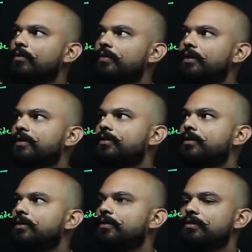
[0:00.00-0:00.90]
okay,
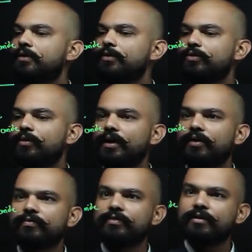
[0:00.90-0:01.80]
then you
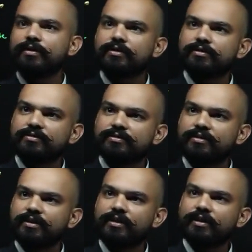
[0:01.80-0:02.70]
have
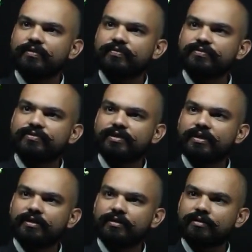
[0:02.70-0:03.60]

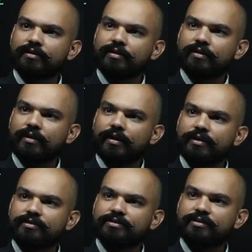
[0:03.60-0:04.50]
CFC,
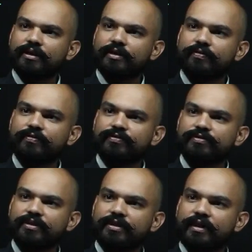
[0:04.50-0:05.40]

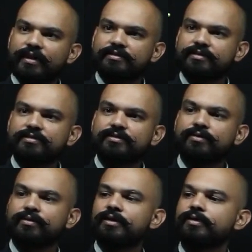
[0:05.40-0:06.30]
HFC gases,
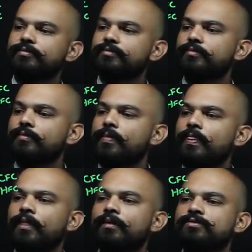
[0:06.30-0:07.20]
okay.
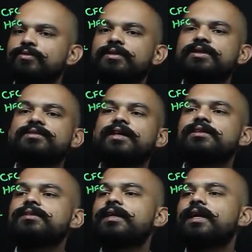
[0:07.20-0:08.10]
So these
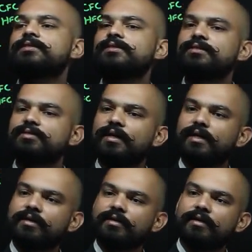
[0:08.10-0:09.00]
are the gases,
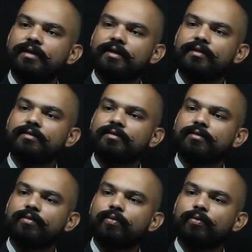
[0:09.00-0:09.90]
and
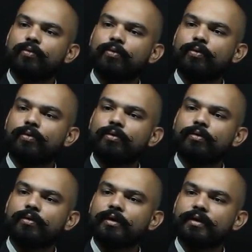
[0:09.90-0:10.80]

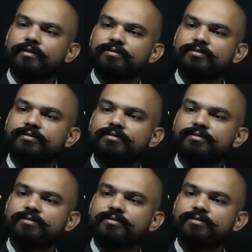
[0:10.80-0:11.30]
NOx,